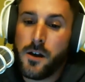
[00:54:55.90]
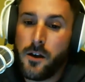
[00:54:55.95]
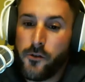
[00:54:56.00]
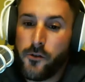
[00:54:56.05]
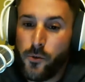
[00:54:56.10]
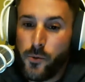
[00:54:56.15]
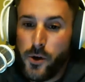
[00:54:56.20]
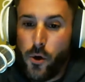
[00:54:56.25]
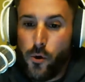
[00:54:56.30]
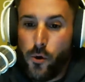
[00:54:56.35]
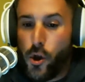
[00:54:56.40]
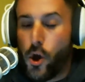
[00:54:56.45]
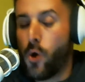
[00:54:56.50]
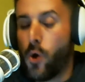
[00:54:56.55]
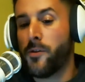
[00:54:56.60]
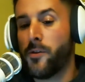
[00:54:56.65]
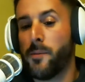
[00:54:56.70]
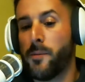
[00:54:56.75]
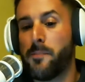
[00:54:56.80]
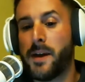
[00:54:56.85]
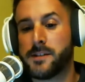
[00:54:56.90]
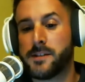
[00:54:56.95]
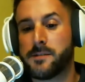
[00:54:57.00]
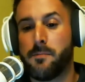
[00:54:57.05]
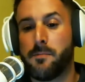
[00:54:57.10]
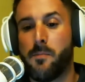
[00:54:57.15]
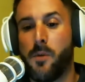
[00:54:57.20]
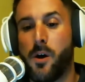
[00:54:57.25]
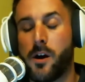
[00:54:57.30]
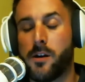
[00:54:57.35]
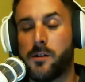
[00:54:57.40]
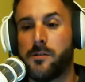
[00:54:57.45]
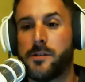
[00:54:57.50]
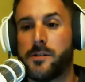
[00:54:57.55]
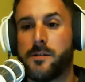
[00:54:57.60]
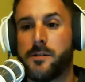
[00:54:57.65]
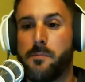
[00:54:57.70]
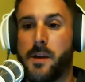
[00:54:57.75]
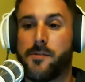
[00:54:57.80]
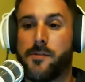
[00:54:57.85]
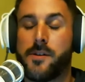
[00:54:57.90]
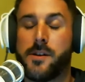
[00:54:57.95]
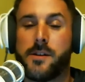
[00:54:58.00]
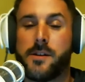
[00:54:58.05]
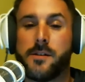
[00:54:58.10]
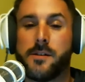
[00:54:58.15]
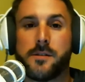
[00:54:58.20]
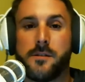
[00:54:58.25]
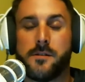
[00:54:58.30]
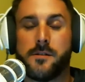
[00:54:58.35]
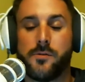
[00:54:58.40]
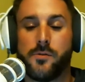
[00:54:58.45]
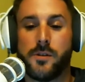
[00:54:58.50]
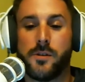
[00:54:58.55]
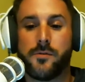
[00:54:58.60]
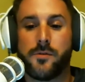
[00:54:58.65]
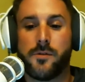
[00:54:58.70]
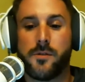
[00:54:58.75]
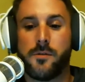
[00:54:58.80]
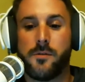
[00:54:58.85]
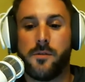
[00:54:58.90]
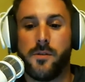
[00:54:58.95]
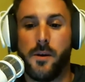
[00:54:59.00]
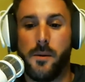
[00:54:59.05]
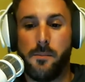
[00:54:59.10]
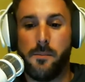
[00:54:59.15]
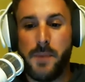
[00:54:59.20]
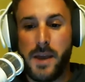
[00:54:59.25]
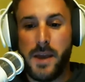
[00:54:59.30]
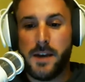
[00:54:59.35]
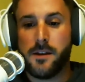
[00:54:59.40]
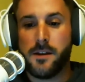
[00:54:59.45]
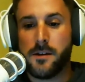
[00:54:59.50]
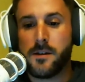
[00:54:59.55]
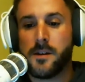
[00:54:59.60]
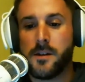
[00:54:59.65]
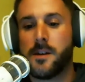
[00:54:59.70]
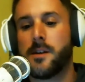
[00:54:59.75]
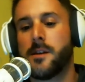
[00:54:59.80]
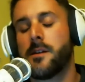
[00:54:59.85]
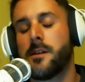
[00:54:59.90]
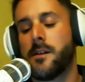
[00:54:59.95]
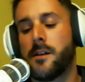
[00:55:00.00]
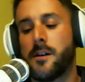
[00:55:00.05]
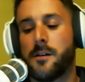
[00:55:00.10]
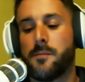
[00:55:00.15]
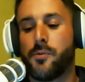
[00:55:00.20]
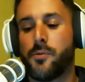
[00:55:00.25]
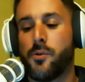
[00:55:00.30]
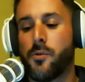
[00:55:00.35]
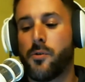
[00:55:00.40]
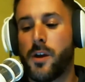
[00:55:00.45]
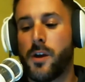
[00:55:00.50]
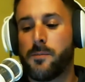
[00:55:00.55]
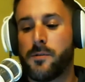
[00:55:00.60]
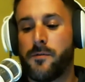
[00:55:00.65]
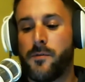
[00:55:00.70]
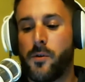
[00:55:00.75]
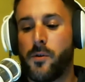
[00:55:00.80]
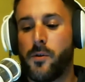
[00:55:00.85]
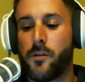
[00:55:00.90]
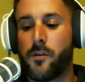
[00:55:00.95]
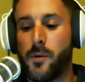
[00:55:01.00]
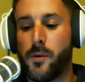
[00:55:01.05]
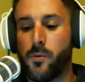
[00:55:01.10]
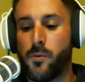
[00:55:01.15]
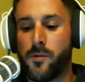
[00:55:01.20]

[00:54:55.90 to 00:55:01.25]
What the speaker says: So we don't know what the best method is to deliver the beta program to folks, but